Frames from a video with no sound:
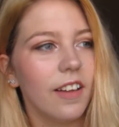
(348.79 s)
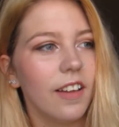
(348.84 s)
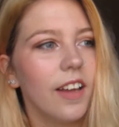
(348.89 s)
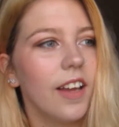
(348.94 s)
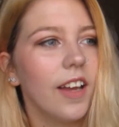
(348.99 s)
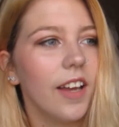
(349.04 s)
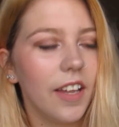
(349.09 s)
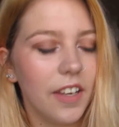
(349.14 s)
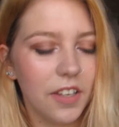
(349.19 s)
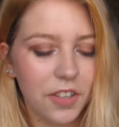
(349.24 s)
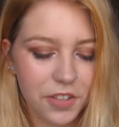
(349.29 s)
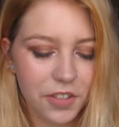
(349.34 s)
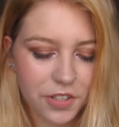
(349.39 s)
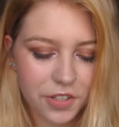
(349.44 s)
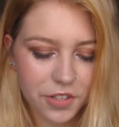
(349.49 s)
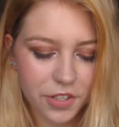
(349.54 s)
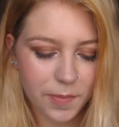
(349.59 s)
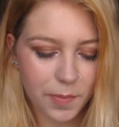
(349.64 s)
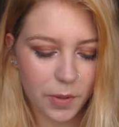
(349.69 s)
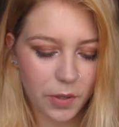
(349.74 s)
and you can
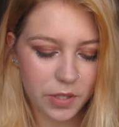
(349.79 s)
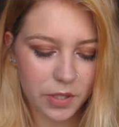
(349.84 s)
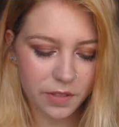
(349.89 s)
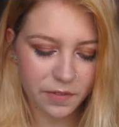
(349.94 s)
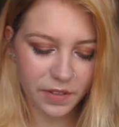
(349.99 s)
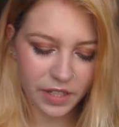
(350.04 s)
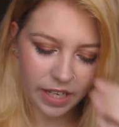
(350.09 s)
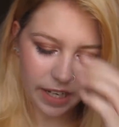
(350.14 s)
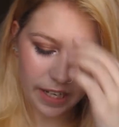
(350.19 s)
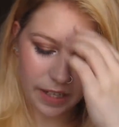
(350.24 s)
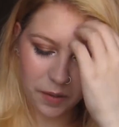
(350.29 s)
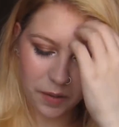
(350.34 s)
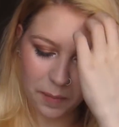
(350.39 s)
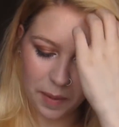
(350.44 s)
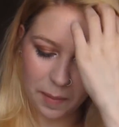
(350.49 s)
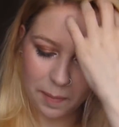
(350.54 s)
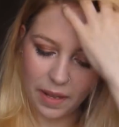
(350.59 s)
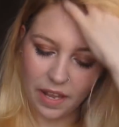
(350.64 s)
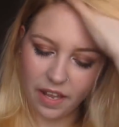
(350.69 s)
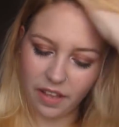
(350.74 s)
dispose of it a little
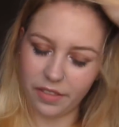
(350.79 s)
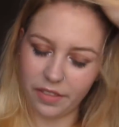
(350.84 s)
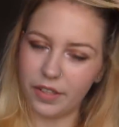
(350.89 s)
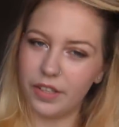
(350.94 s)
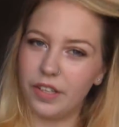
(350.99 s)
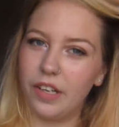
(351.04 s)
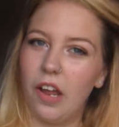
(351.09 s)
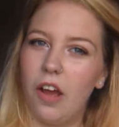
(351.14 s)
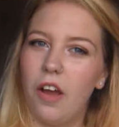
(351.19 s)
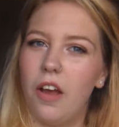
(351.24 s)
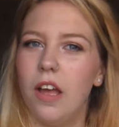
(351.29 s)
bit better than,